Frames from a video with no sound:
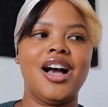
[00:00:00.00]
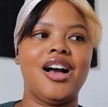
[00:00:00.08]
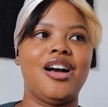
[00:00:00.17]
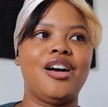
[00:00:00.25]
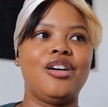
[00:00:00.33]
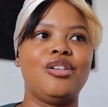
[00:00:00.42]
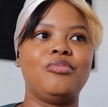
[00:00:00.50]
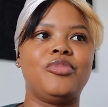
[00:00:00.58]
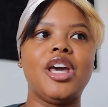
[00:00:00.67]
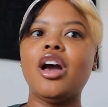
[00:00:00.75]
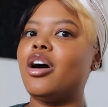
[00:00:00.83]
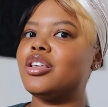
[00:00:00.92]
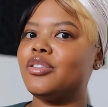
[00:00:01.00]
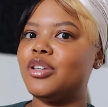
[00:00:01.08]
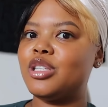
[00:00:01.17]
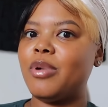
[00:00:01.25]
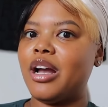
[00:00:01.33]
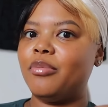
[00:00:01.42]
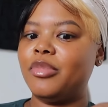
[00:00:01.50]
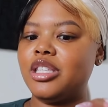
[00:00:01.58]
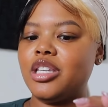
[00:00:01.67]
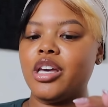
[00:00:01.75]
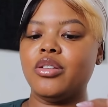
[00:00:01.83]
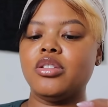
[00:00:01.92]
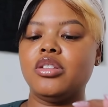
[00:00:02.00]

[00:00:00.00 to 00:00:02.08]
Um, they also inspired me to go to